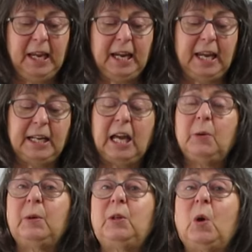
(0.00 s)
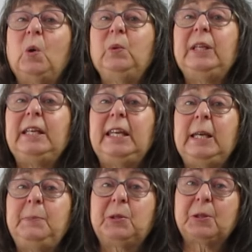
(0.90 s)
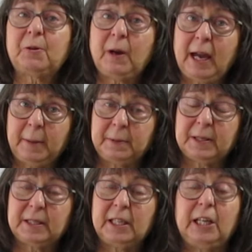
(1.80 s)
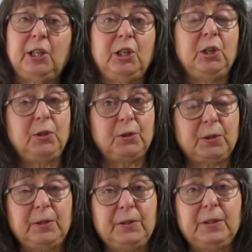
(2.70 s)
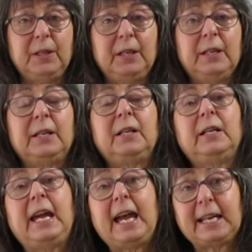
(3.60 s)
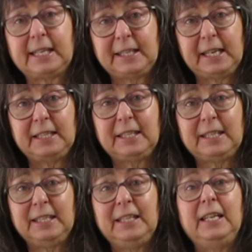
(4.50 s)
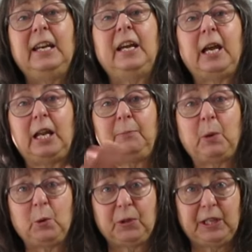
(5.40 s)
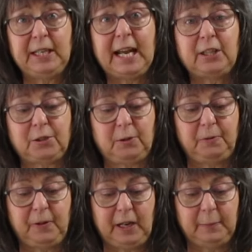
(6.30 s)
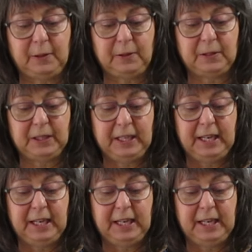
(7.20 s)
And I would only keep scraps in neutrals, accents, and both in natural fibers.